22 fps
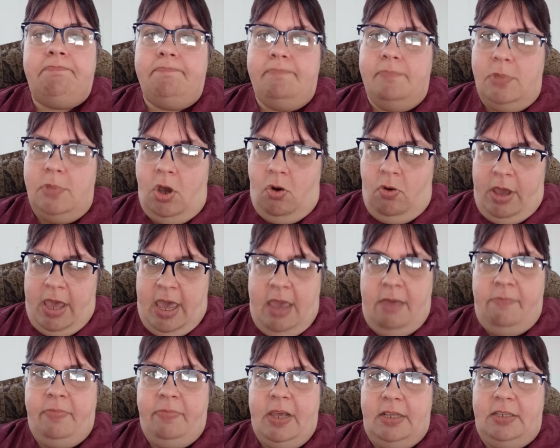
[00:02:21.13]

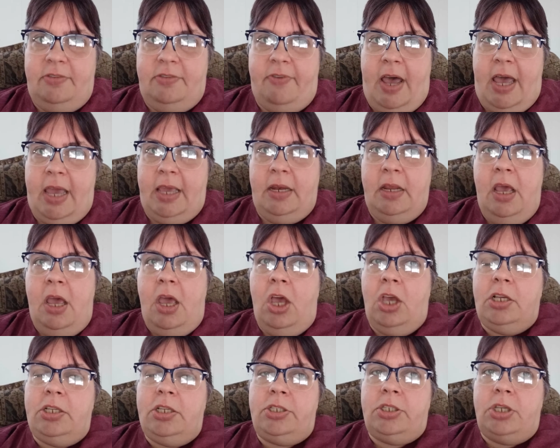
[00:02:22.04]
Okay, that's fine.
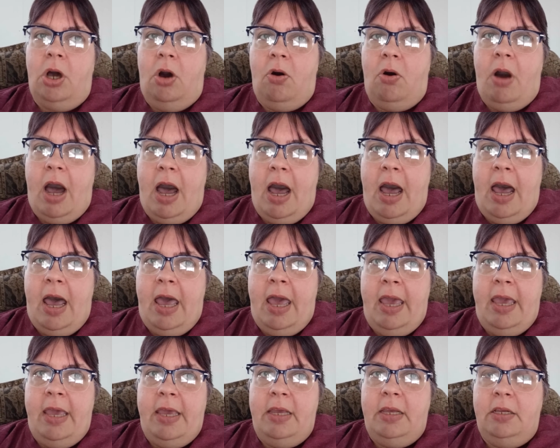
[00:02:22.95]
So
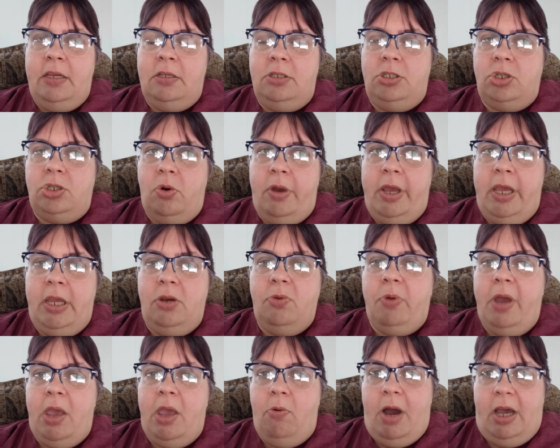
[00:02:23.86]
I joined
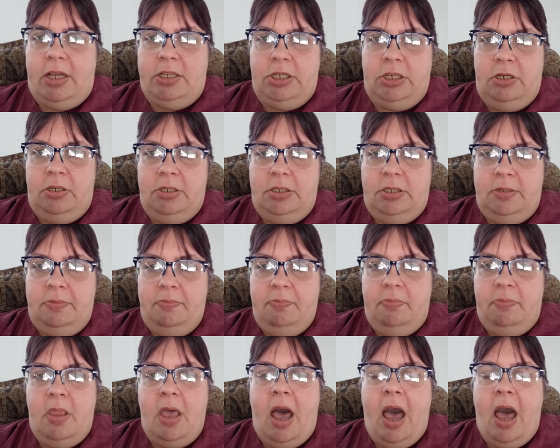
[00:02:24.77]
Weight Watchers.
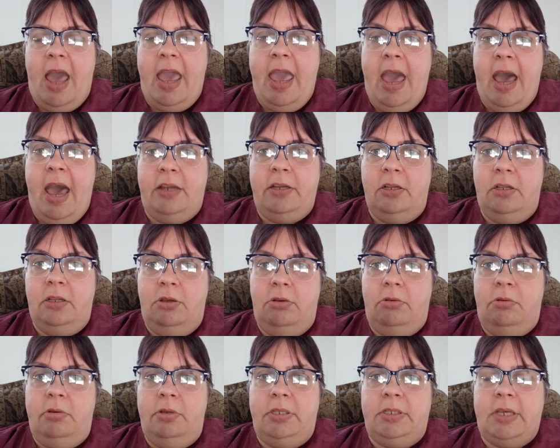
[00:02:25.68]
I had to
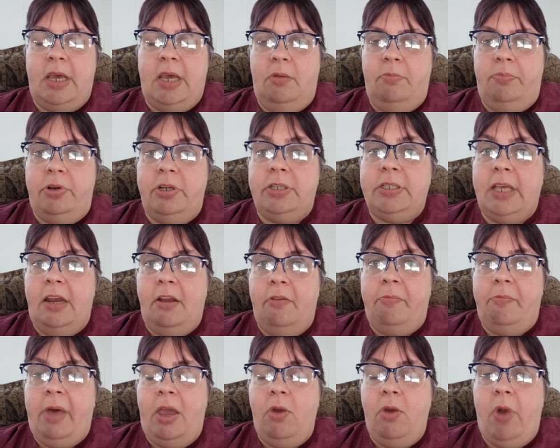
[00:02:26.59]
lose 10% of
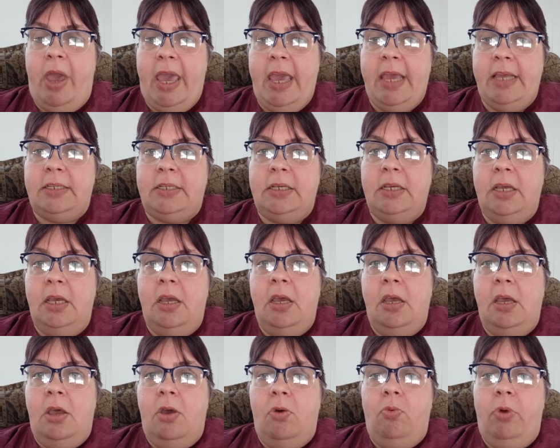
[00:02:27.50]
my weight
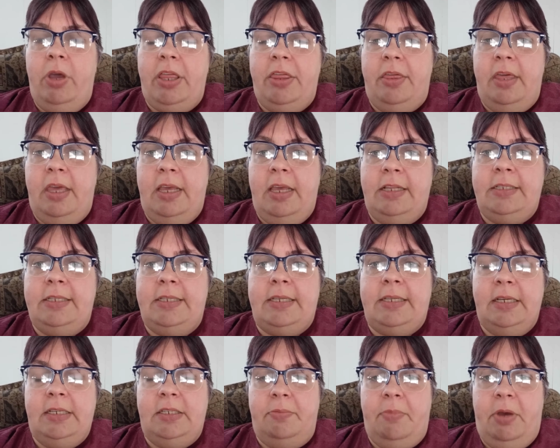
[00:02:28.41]
within
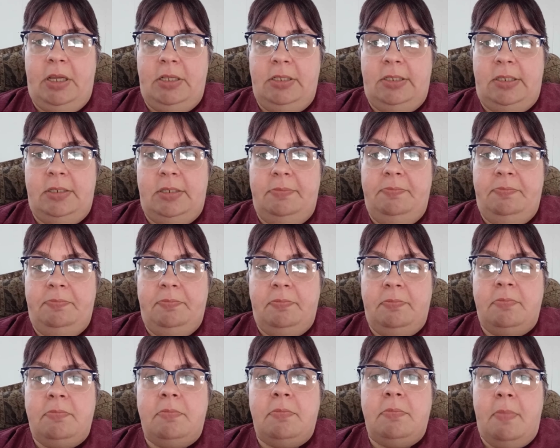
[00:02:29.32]
6 months,
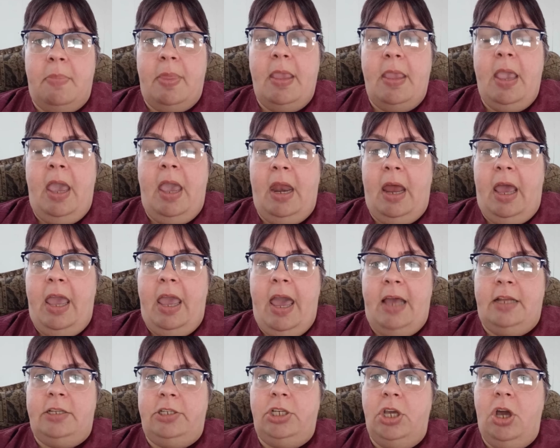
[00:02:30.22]
and I
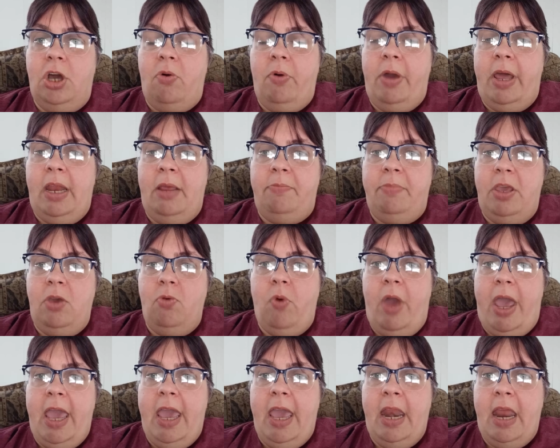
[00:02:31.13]
had to go in and be
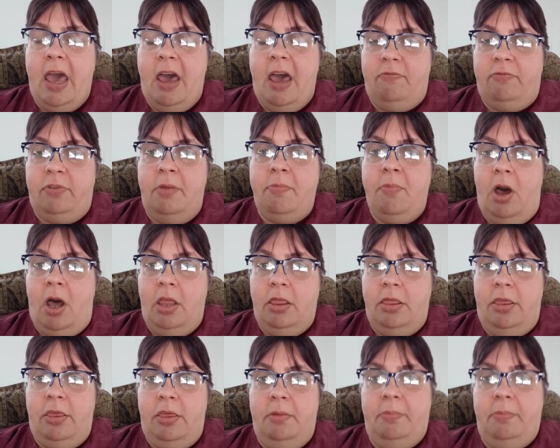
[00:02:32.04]
weighed every month.